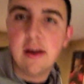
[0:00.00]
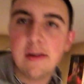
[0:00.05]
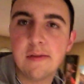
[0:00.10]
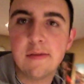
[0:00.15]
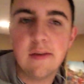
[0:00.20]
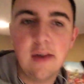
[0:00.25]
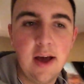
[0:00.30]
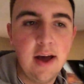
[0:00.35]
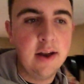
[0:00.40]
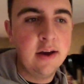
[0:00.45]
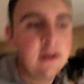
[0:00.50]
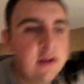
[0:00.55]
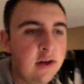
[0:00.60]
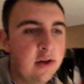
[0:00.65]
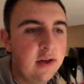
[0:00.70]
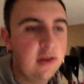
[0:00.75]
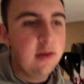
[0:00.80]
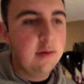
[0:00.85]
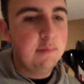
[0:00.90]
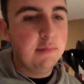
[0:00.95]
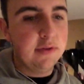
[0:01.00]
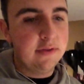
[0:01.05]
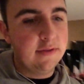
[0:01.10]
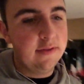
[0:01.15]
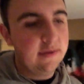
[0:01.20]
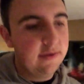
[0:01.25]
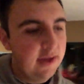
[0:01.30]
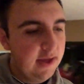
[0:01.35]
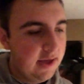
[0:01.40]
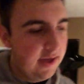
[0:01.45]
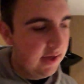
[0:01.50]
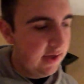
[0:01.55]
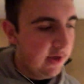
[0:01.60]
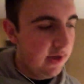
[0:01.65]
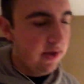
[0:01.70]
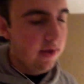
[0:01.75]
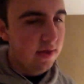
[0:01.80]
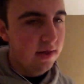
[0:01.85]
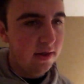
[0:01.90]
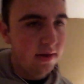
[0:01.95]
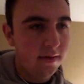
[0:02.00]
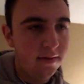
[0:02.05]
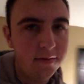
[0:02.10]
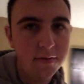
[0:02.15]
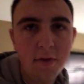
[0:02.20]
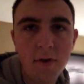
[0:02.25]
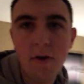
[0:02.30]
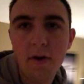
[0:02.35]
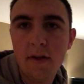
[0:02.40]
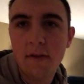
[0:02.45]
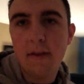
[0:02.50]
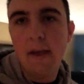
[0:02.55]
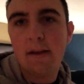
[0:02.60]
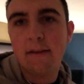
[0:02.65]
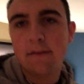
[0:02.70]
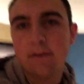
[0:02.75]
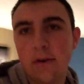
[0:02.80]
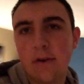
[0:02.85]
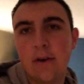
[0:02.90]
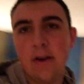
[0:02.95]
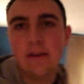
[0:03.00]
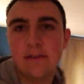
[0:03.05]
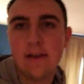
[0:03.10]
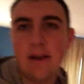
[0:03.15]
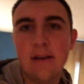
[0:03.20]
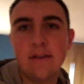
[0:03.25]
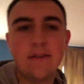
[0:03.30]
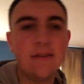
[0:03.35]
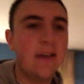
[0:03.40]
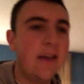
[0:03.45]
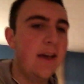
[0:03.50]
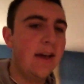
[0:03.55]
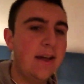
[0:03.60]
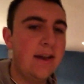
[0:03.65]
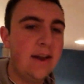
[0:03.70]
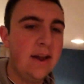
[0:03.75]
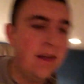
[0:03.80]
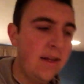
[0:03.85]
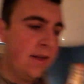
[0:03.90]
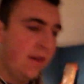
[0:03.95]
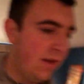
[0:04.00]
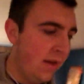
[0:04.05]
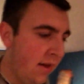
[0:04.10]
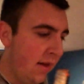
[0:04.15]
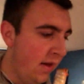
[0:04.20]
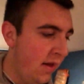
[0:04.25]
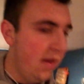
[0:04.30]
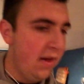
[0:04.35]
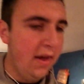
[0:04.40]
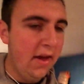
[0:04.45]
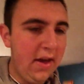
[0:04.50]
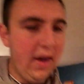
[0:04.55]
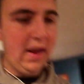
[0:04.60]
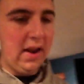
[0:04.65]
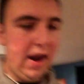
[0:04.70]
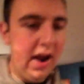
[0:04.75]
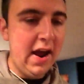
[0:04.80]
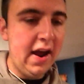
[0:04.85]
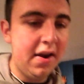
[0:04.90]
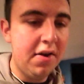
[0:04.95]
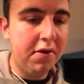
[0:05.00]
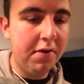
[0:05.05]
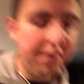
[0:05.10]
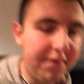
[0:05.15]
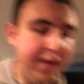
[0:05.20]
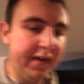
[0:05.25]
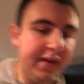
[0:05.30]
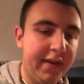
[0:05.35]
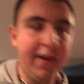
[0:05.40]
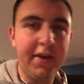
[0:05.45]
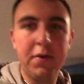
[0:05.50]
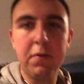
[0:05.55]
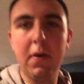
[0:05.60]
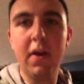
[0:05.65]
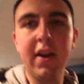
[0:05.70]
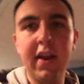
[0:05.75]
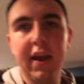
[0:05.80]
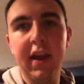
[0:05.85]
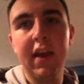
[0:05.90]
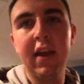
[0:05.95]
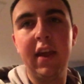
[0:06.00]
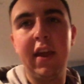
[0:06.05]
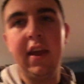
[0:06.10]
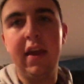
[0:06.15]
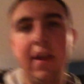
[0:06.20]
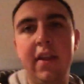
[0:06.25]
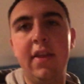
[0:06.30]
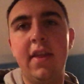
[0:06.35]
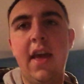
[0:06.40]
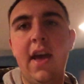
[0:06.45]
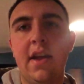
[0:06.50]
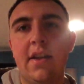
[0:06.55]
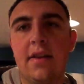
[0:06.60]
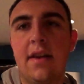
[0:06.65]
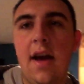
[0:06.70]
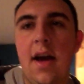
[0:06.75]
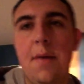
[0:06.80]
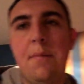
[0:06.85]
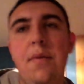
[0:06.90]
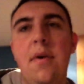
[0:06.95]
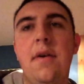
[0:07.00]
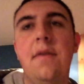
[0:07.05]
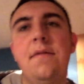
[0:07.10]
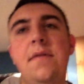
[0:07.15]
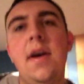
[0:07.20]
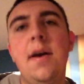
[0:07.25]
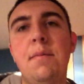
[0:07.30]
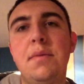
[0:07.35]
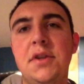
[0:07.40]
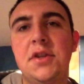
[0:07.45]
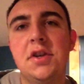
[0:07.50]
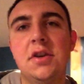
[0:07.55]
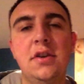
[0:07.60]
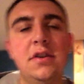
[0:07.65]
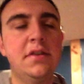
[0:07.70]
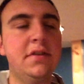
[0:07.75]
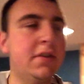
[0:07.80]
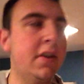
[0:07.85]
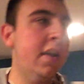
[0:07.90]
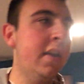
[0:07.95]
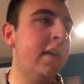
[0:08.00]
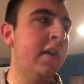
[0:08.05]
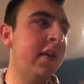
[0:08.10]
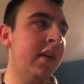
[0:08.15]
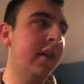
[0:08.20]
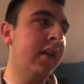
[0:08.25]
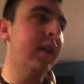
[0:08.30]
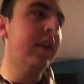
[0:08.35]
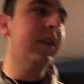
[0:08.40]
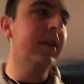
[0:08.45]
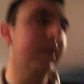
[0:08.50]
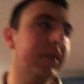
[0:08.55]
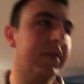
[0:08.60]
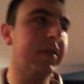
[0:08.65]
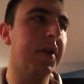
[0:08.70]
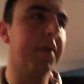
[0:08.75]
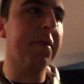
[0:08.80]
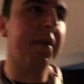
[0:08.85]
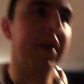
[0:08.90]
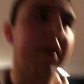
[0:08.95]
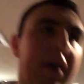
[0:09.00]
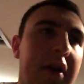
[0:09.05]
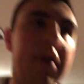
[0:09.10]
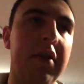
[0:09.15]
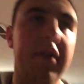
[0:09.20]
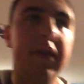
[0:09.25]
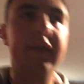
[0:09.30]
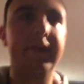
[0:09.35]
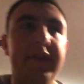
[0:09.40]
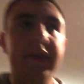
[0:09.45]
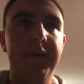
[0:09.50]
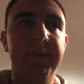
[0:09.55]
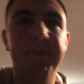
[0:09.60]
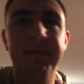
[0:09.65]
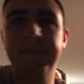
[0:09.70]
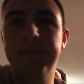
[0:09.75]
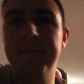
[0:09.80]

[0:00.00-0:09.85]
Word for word: outside, but today it's 36 degrees outside and I don't feel like running in that type of temperatures, so I'm gonna go to the gym.